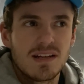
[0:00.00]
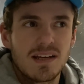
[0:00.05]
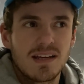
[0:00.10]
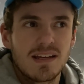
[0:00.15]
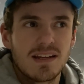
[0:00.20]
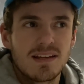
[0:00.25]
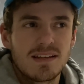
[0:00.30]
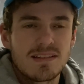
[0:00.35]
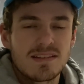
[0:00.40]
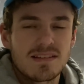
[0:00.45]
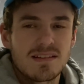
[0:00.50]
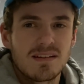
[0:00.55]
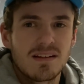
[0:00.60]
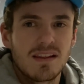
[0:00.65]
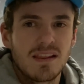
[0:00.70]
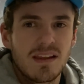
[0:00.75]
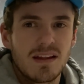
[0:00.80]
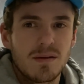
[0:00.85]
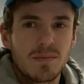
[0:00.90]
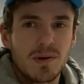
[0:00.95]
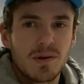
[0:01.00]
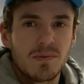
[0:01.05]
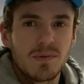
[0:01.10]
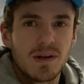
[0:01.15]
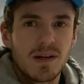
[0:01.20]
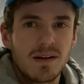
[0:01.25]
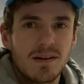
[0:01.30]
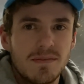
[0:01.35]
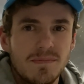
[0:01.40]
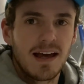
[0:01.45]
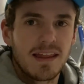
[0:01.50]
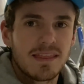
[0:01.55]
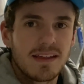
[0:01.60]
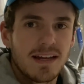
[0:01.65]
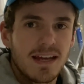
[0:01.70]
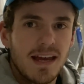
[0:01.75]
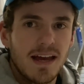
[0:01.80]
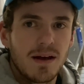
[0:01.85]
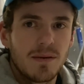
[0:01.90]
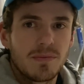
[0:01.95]
it is still a little bit weird. I think
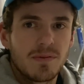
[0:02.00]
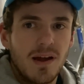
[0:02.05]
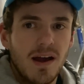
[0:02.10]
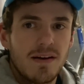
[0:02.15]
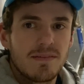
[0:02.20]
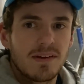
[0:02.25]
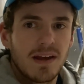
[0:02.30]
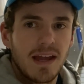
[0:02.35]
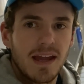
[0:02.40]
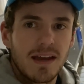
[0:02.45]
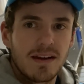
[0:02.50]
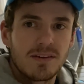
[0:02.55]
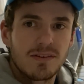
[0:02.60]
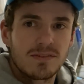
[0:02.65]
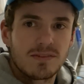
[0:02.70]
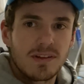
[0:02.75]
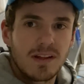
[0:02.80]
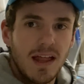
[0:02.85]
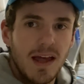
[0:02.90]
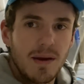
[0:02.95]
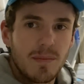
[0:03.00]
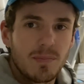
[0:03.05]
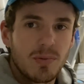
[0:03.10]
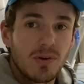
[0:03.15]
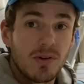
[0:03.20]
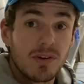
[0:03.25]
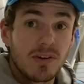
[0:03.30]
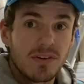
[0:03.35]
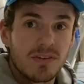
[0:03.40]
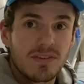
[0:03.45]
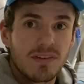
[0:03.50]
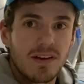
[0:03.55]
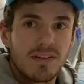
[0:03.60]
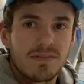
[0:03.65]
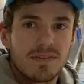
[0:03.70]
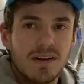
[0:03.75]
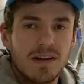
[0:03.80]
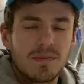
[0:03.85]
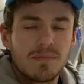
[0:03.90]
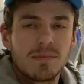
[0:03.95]
it helps to have a handle to like pull
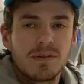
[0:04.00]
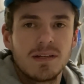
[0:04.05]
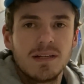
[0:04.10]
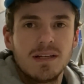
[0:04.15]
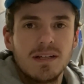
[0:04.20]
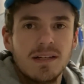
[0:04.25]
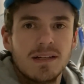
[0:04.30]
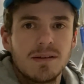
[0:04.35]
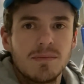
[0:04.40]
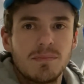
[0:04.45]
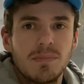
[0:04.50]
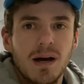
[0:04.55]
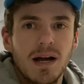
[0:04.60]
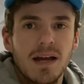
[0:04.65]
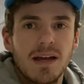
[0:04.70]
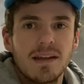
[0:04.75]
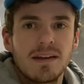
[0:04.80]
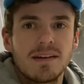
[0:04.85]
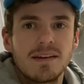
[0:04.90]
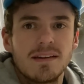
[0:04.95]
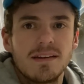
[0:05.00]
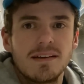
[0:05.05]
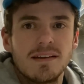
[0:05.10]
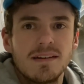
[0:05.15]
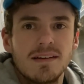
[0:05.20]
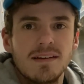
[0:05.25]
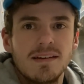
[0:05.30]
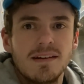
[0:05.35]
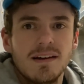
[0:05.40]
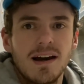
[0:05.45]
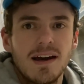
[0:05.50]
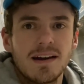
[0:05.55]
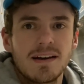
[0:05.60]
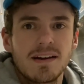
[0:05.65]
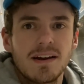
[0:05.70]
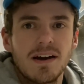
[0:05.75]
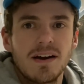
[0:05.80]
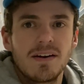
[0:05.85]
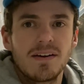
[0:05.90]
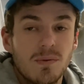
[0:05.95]
yourself up, but I don't
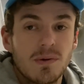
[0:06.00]
know.